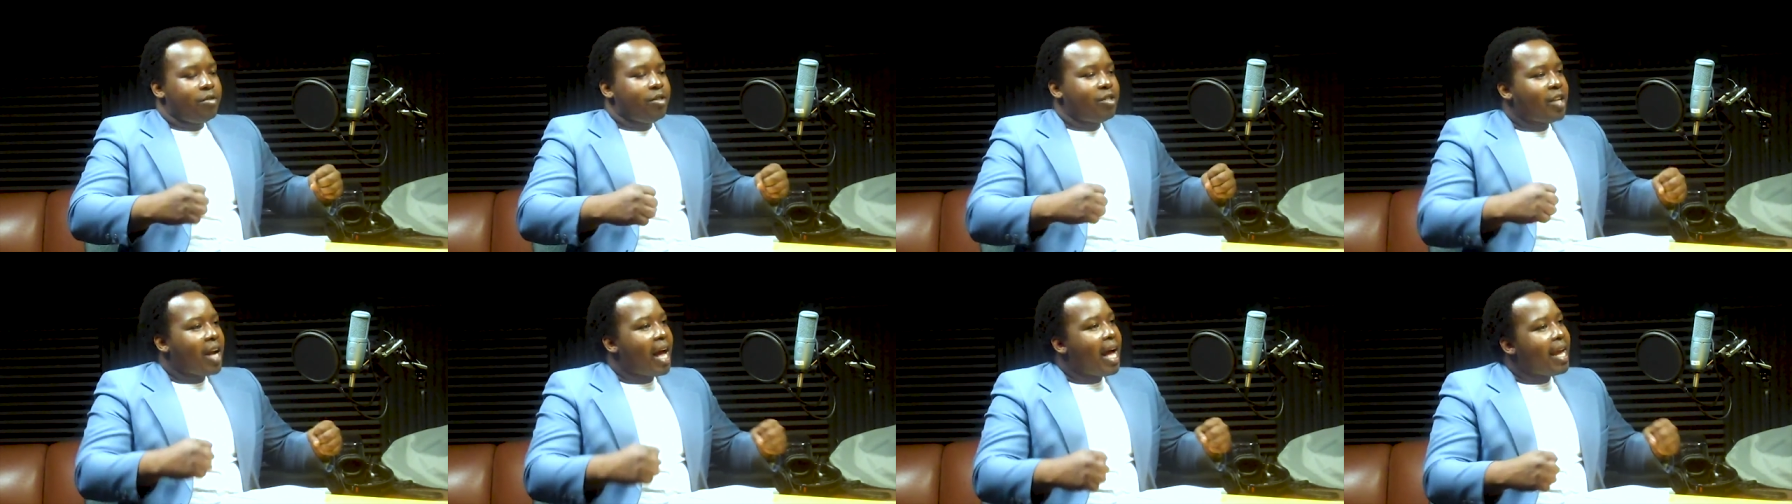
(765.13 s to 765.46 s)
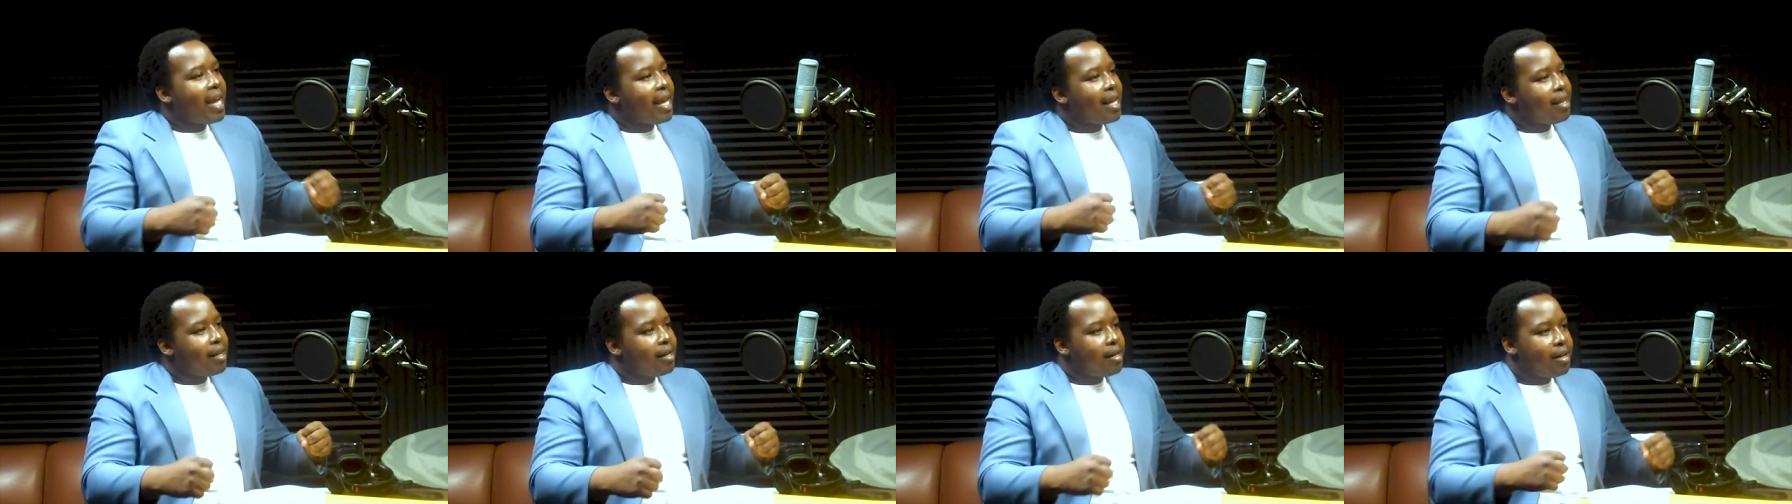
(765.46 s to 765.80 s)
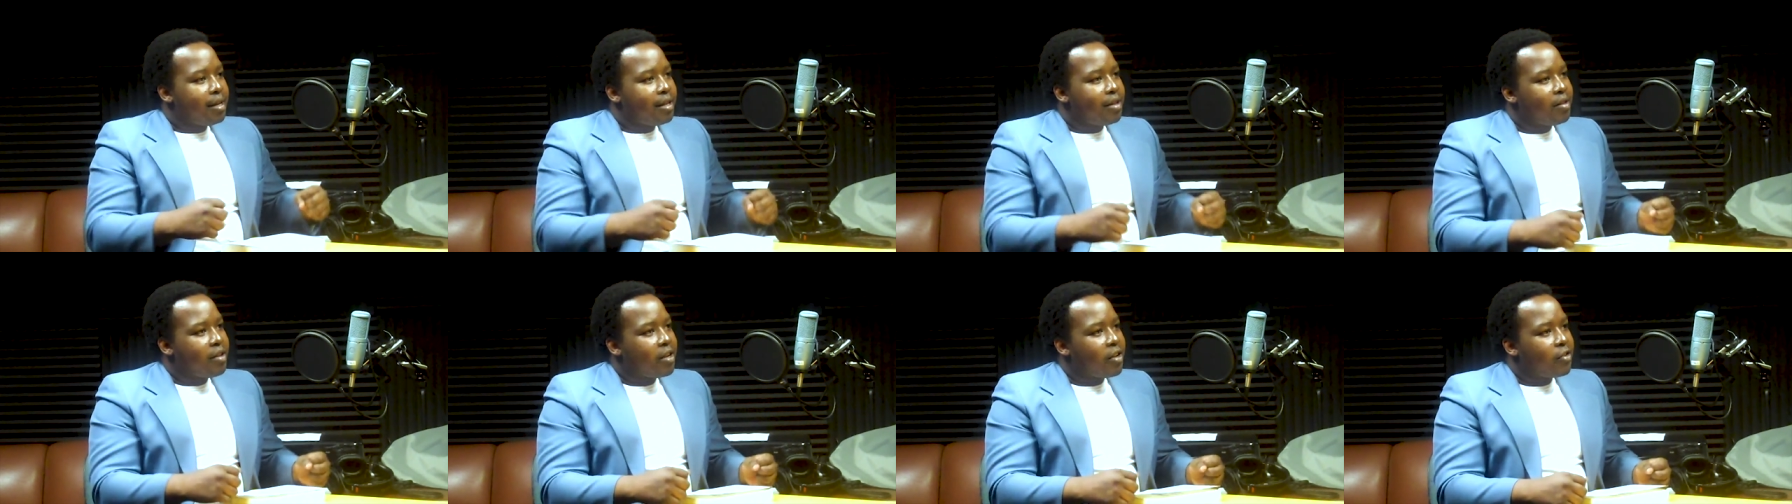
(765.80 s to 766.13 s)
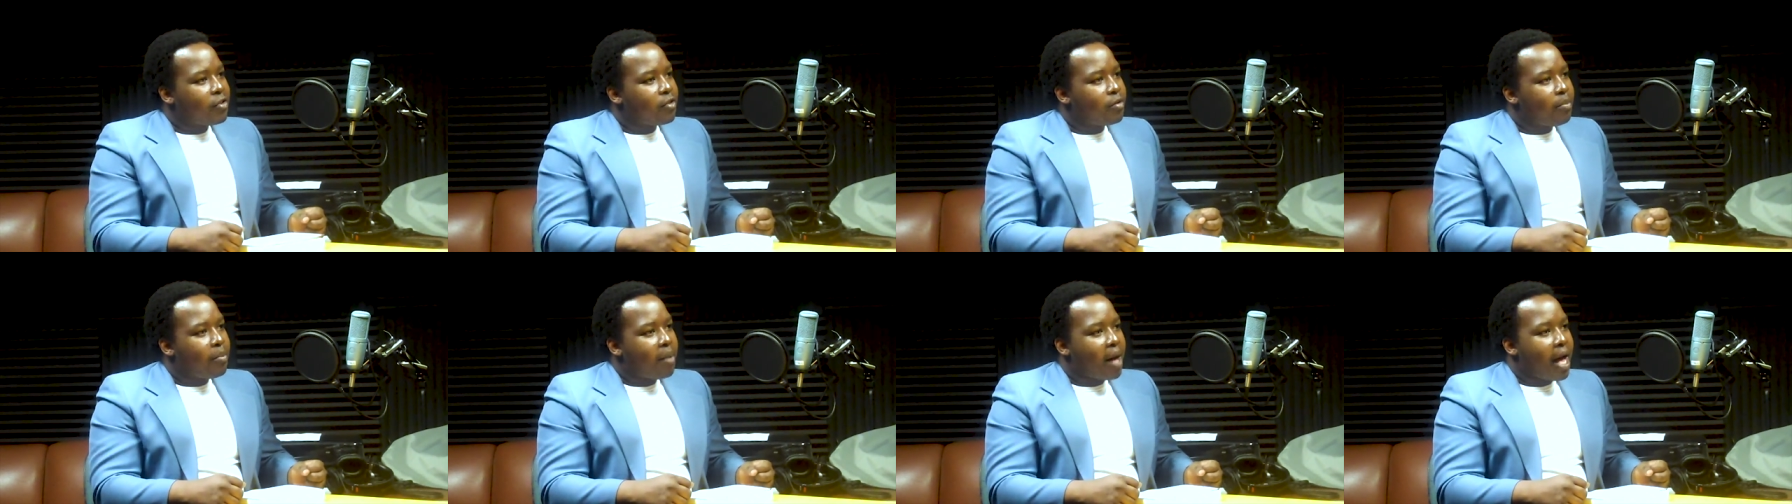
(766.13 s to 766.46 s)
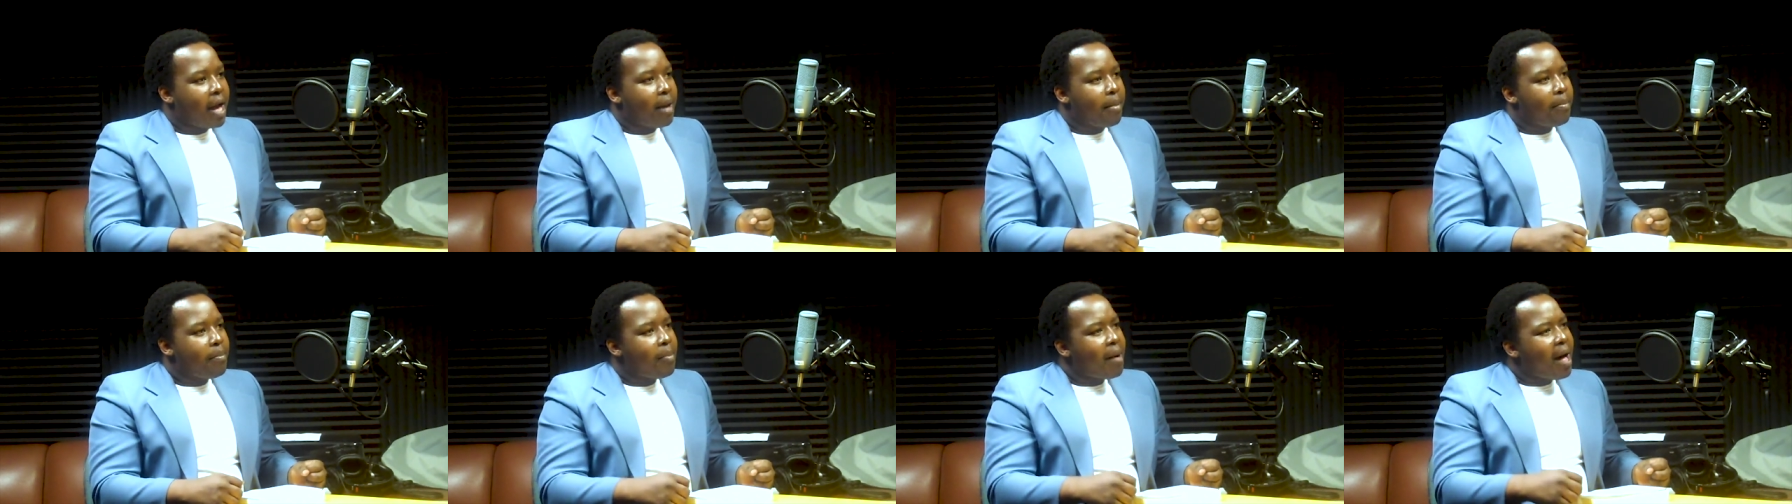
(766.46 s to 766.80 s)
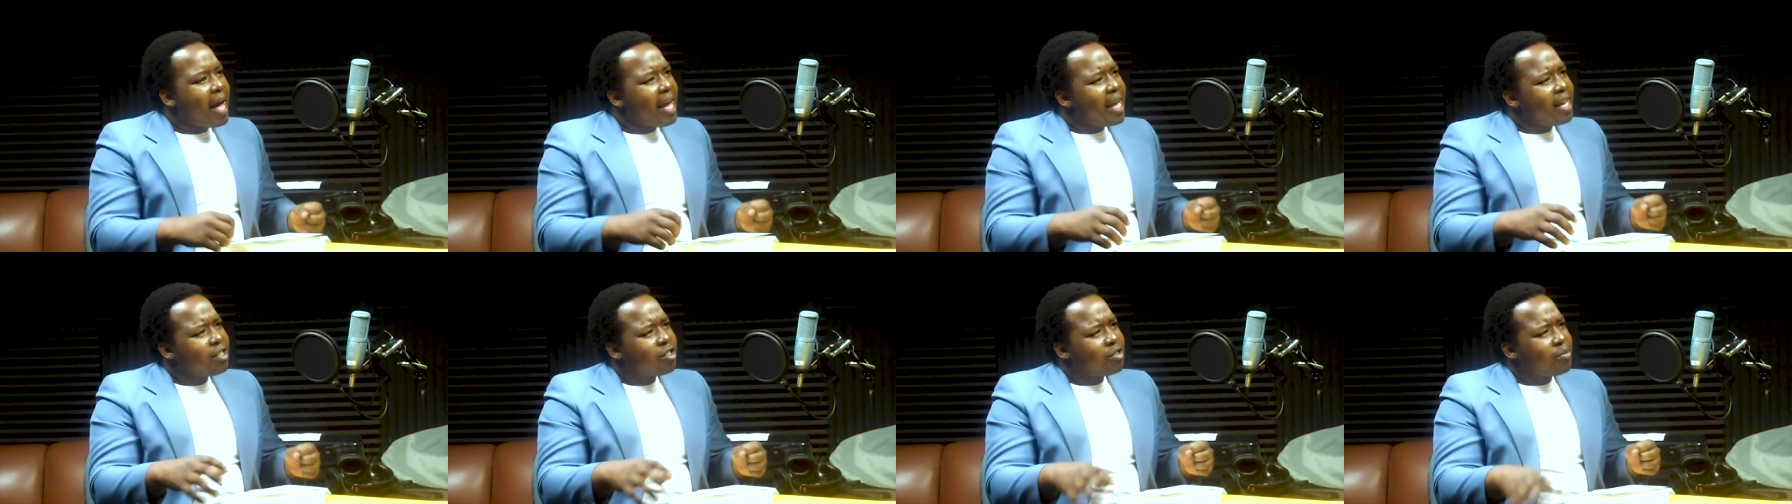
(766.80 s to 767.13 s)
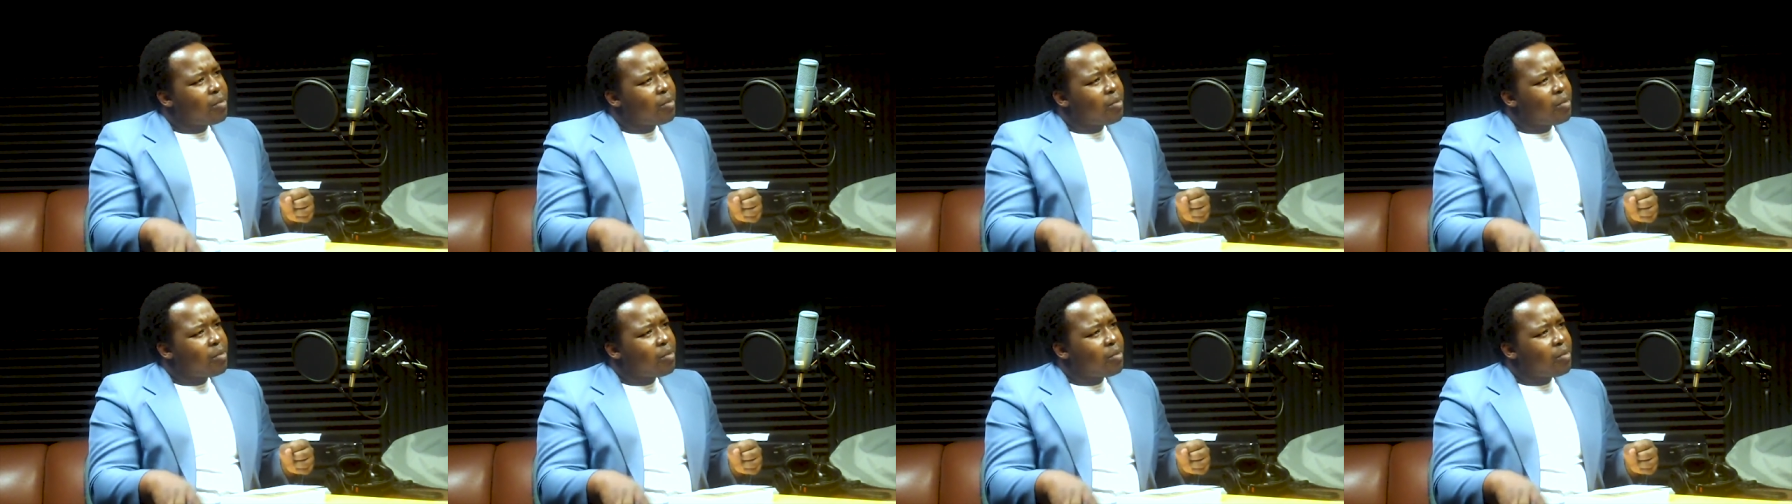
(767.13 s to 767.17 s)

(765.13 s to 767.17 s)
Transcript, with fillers: giantness by buying